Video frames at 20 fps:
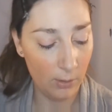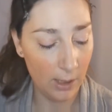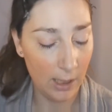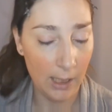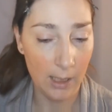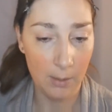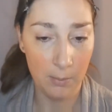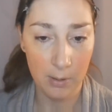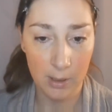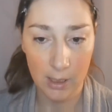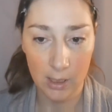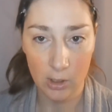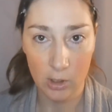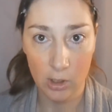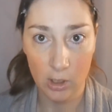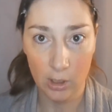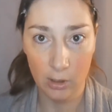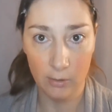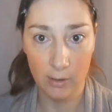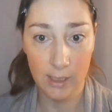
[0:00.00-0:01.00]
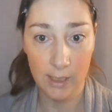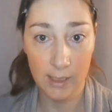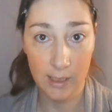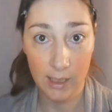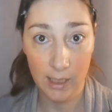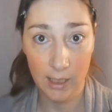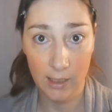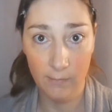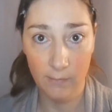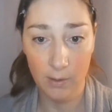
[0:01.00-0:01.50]
can potentially
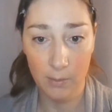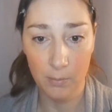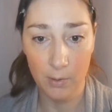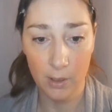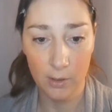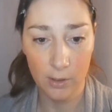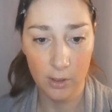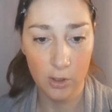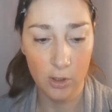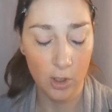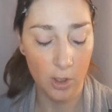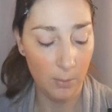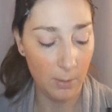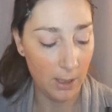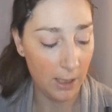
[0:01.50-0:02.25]
receive in BoxyCharm.